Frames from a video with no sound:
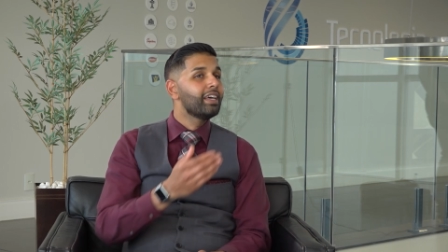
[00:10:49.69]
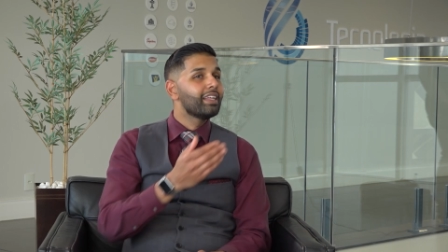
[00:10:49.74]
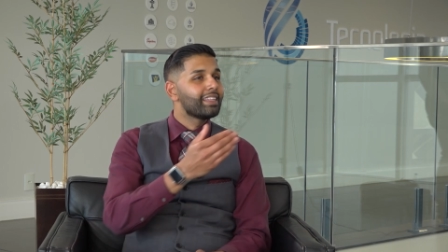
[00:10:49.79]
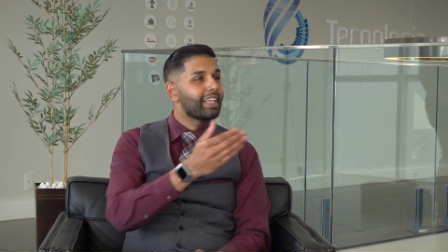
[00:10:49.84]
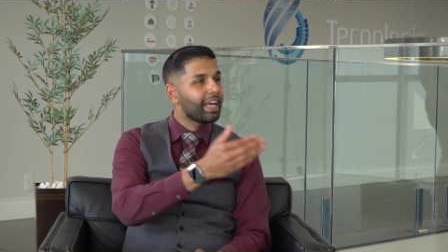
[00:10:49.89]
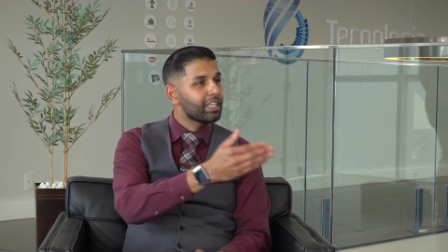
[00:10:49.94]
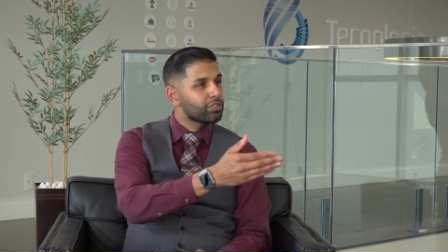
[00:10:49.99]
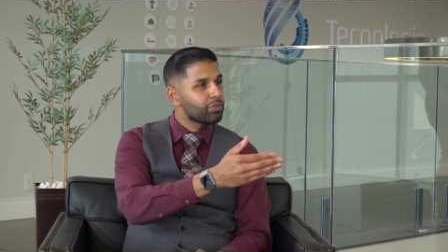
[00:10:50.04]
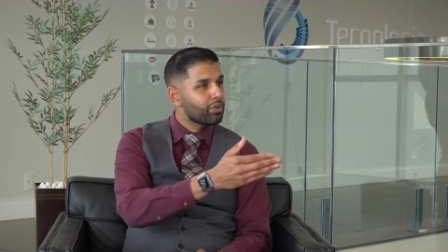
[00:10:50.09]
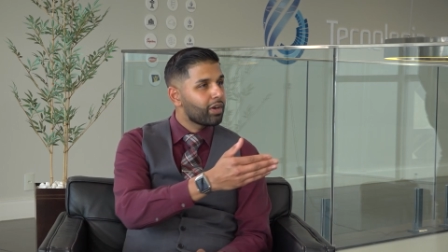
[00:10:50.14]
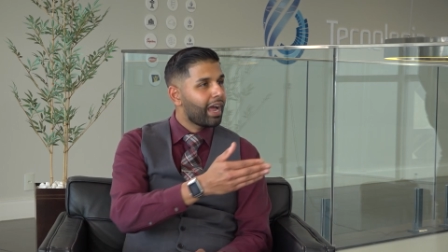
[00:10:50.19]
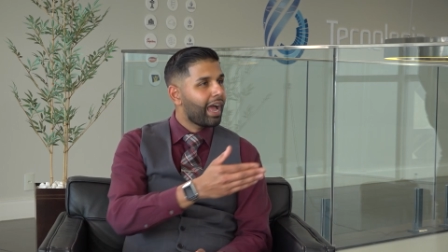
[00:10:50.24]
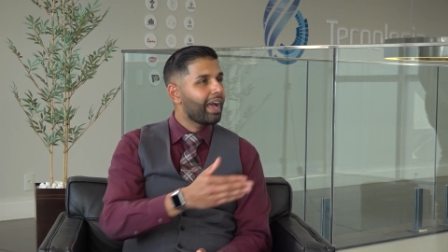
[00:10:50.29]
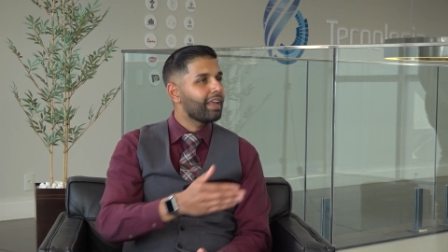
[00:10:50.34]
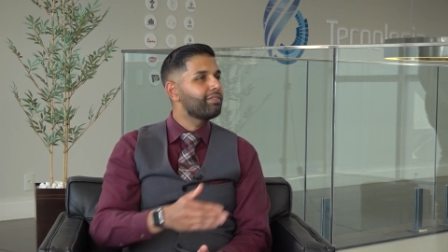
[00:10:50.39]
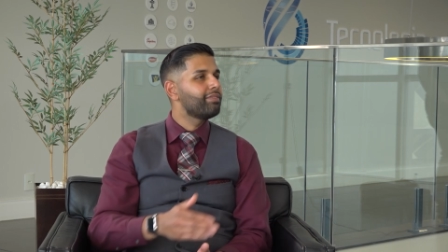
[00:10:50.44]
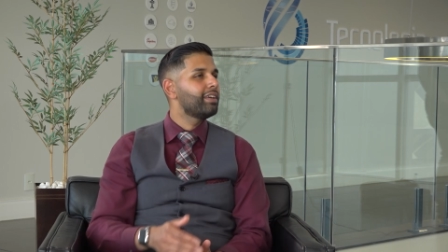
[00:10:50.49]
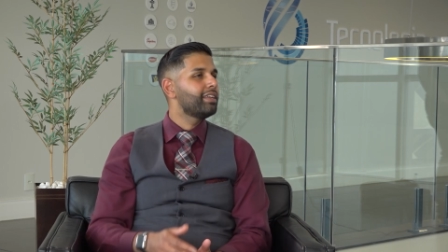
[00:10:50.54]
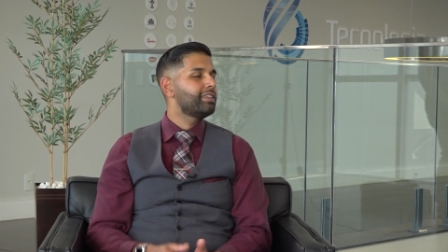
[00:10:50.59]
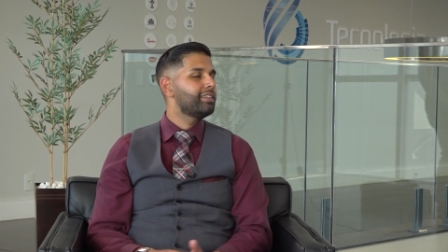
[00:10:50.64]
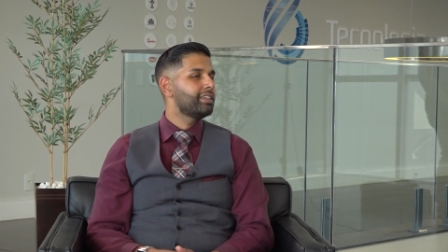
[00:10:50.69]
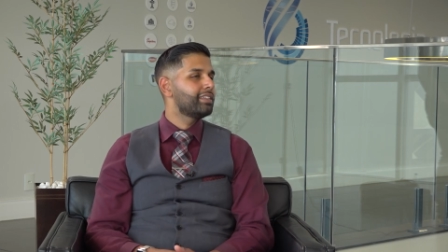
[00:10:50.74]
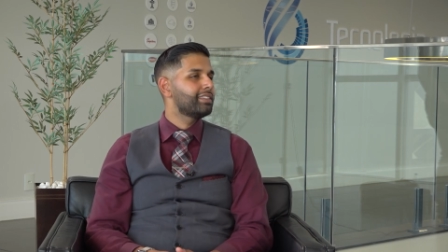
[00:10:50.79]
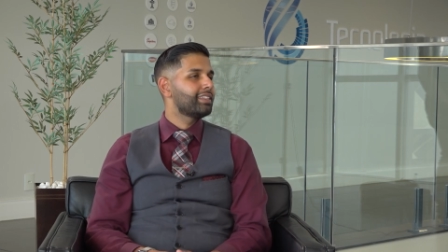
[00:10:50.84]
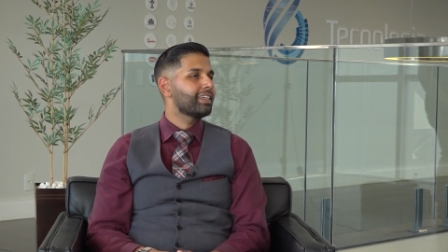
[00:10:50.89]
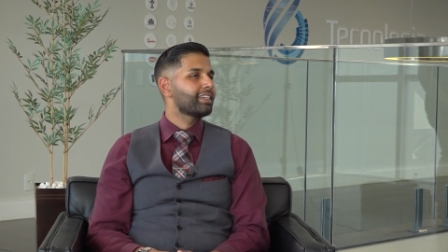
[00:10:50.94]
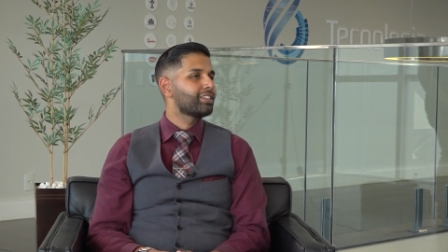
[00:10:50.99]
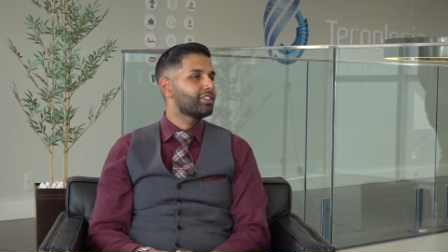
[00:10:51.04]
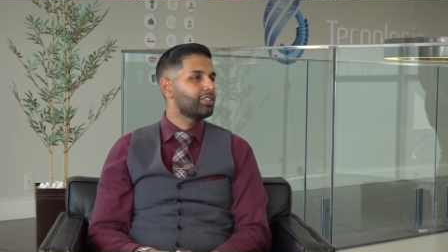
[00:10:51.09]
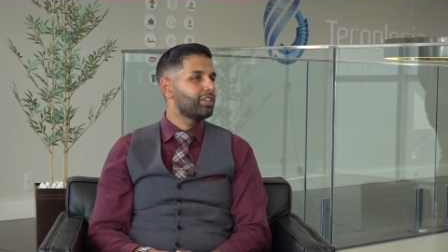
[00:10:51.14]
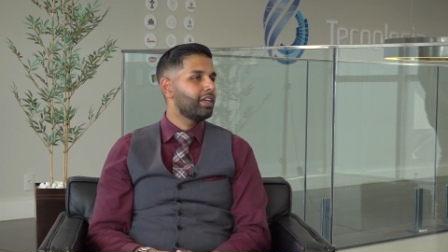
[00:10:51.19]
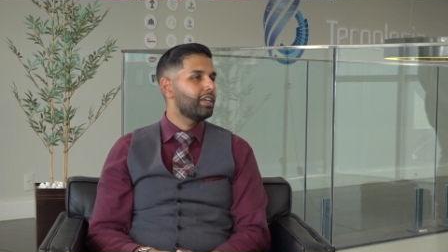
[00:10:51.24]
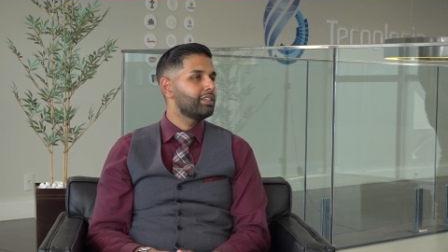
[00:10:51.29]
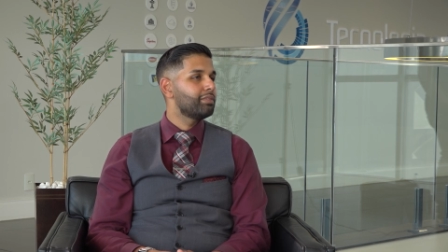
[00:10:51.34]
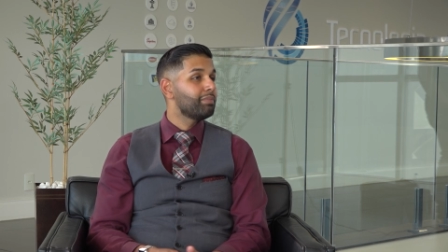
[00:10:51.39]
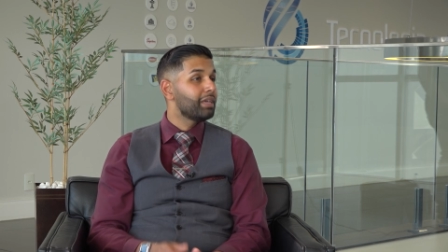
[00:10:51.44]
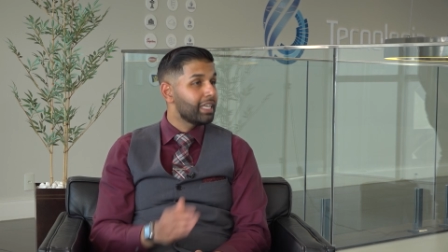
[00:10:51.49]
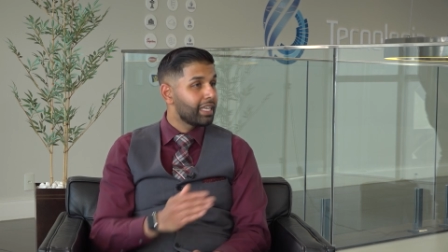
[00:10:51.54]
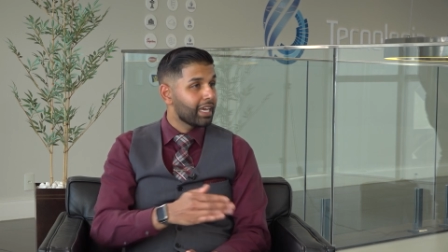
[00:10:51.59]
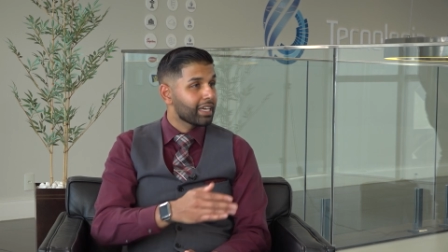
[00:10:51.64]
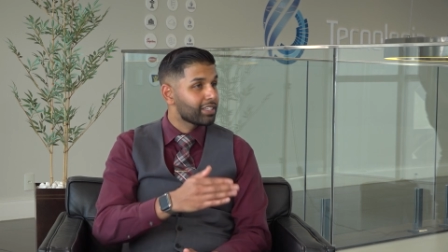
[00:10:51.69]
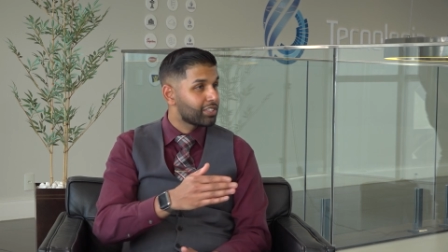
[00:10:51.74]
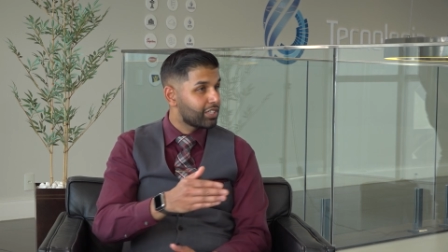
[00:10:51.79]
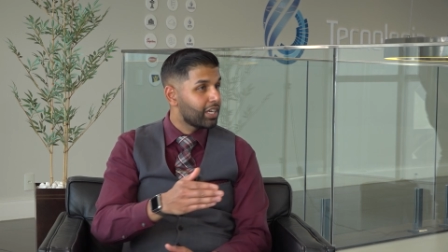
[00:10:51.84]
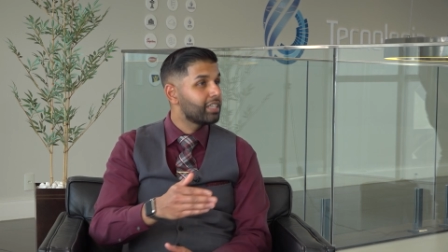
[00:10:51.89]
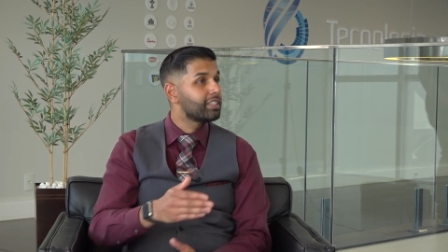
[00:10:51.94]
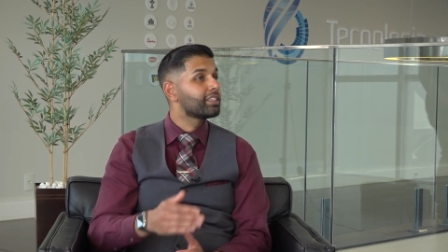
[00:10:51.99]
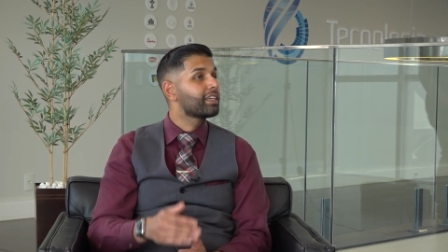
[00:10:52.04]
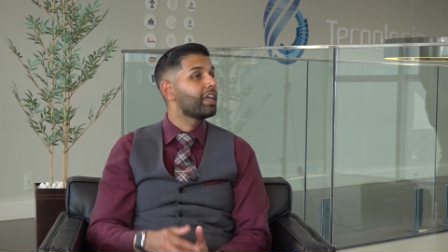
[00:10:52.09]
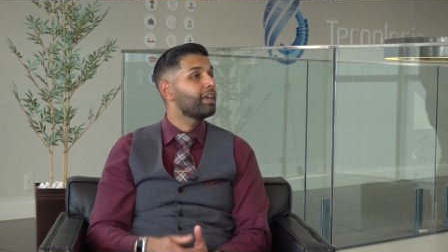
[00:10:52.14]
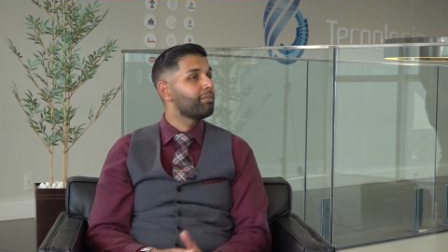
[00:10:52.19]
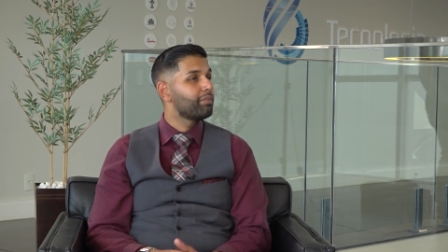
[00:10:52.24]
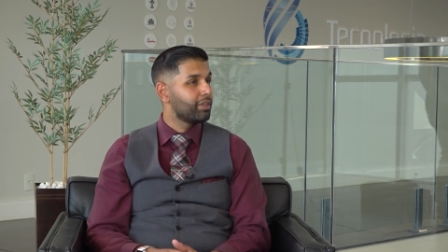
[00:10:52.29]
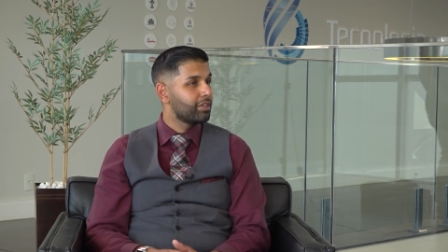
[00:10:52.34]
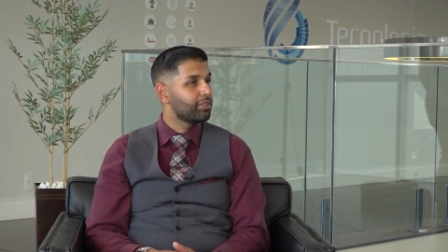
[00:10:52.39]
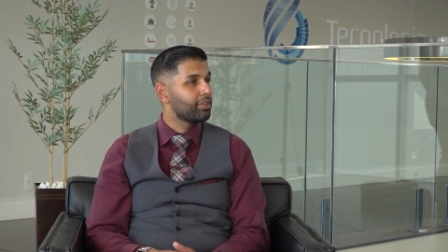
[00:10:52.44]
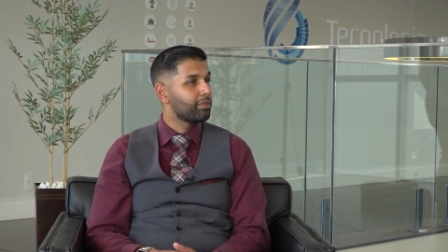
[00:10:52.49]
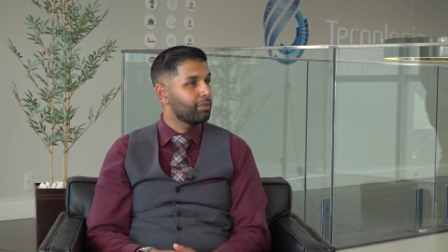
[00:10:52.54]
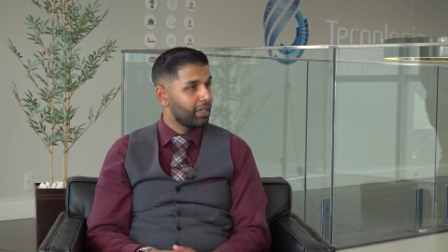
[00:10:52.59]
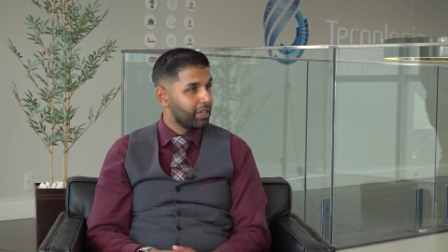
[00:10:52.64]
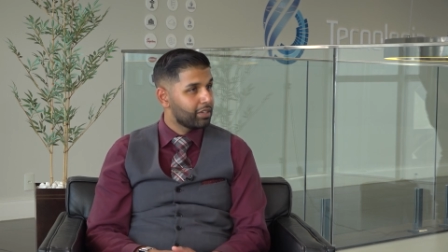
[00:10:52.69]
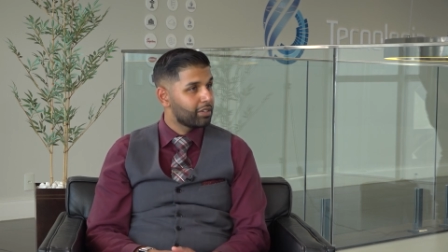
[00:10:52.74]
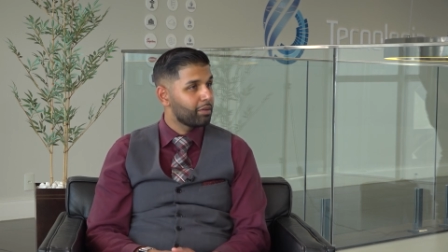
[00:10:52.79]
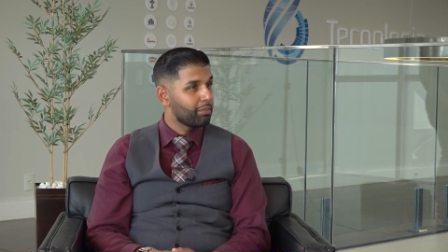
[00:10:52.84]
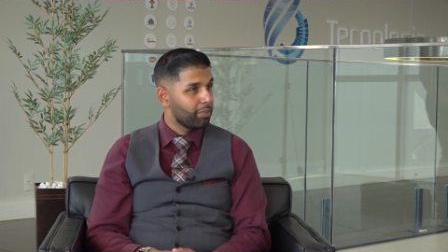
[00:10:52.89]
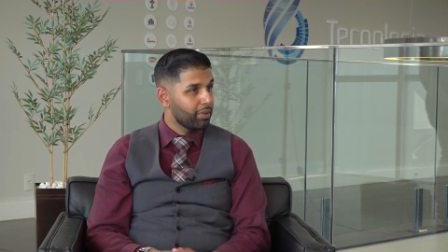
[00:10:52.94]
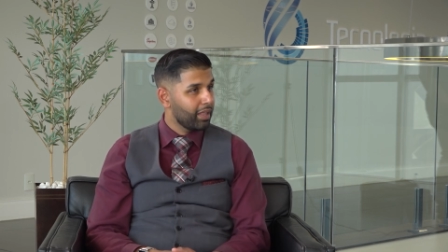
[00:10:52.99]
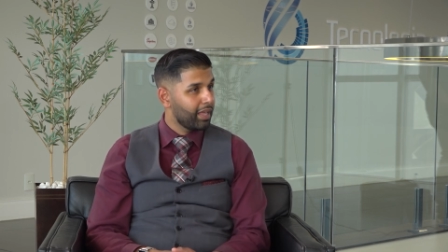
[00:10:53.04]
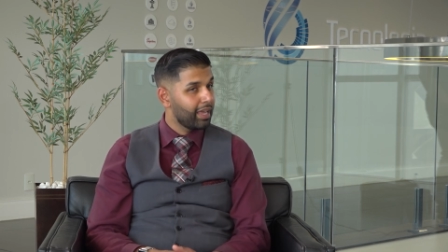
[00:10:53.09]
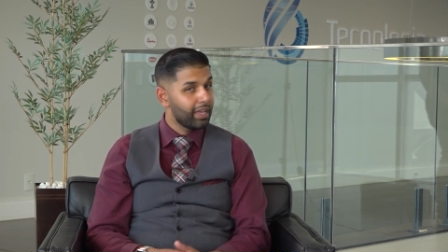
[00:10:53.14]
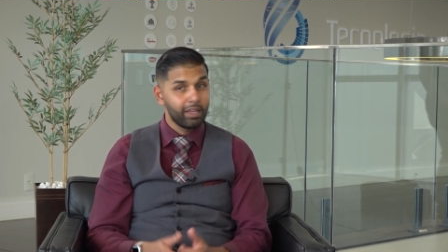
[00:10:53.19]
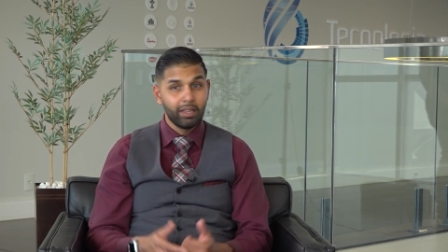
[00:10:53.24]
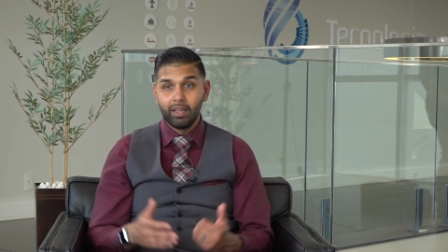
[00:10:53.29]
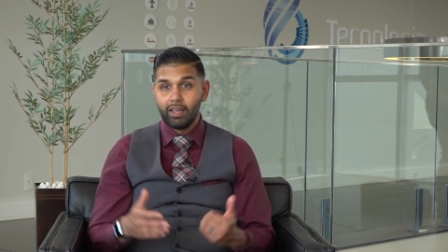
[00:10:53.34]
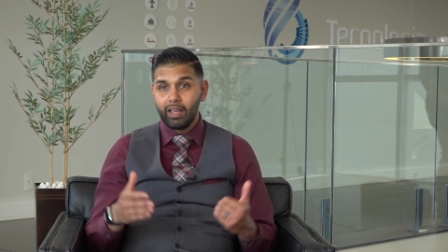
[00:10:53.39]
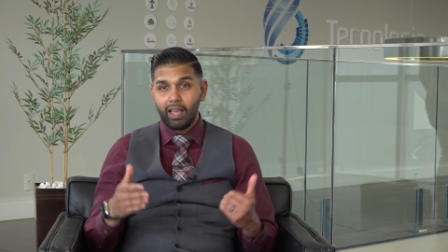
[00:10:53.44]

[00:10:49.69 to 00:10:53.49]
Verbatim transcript: That's where Adventist exchange media exchange came into into play,